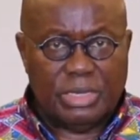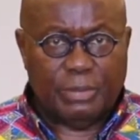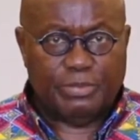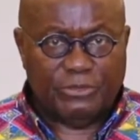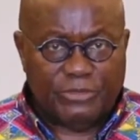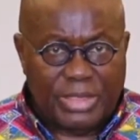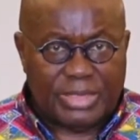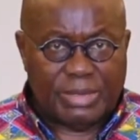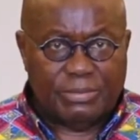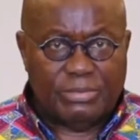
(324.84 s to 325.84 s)
and
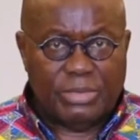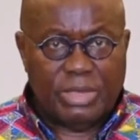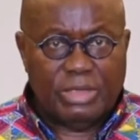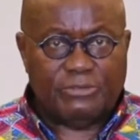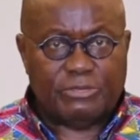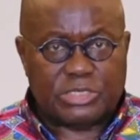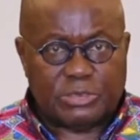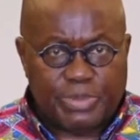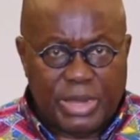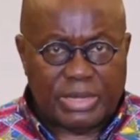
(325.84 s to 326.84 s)
prevent them from
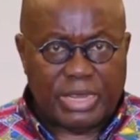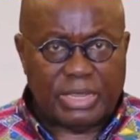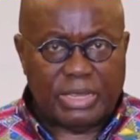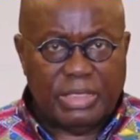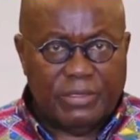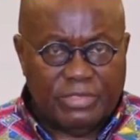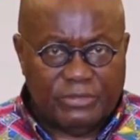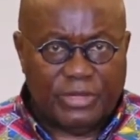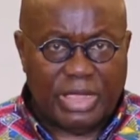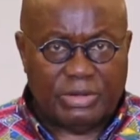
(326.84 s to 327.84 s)
spreading the
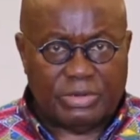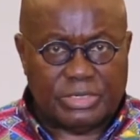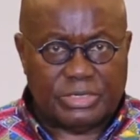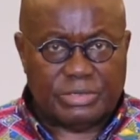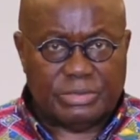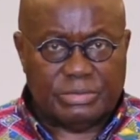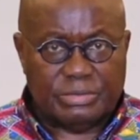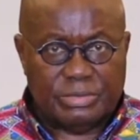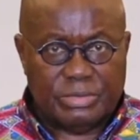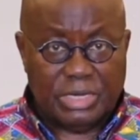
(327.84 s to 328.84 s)
virus.
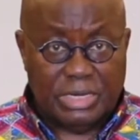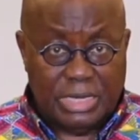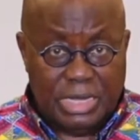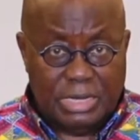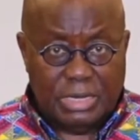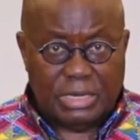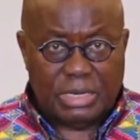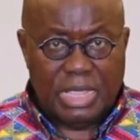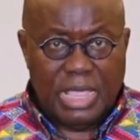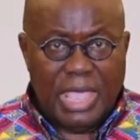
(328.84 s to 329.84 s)
Indeed,
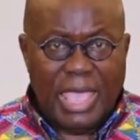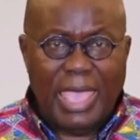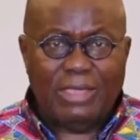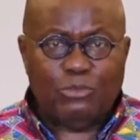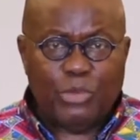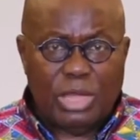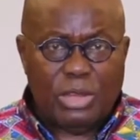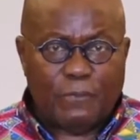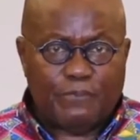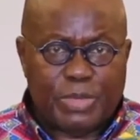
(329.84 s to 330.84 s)
had we
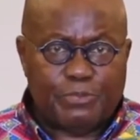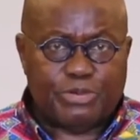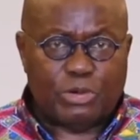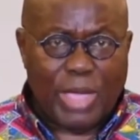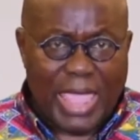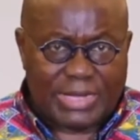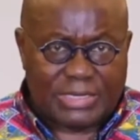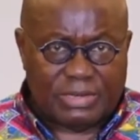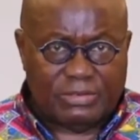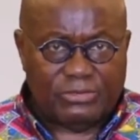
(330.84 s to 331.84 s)
not been
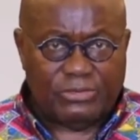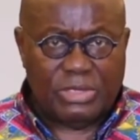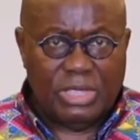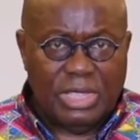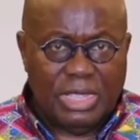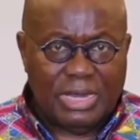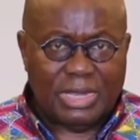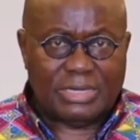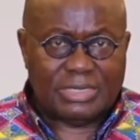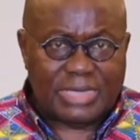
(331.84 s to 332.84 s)
proactive in
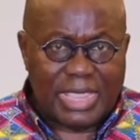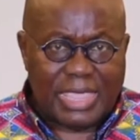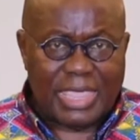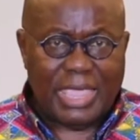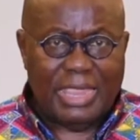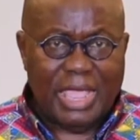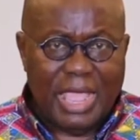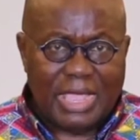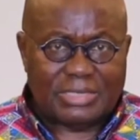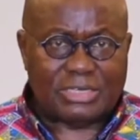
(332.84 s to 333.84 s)
undertaking
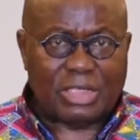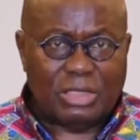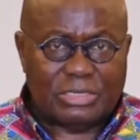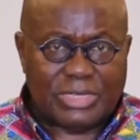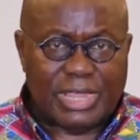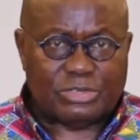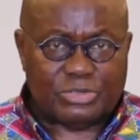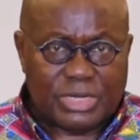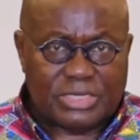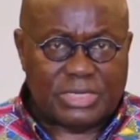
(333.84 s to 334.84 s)
enhanced contact
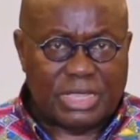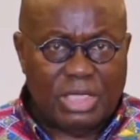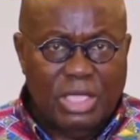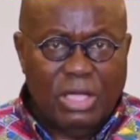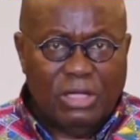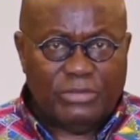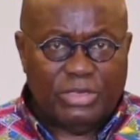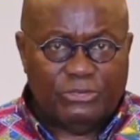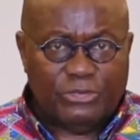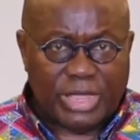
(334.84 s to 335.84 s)
tracing of
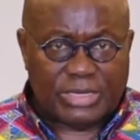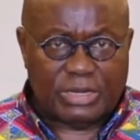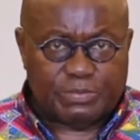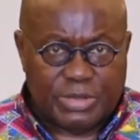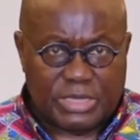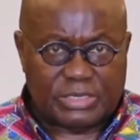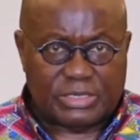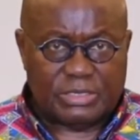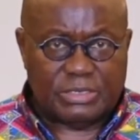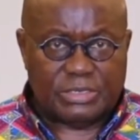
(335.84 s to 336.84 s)
infected
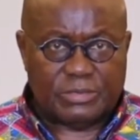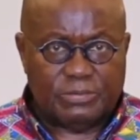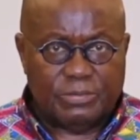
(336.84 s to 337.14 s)
persons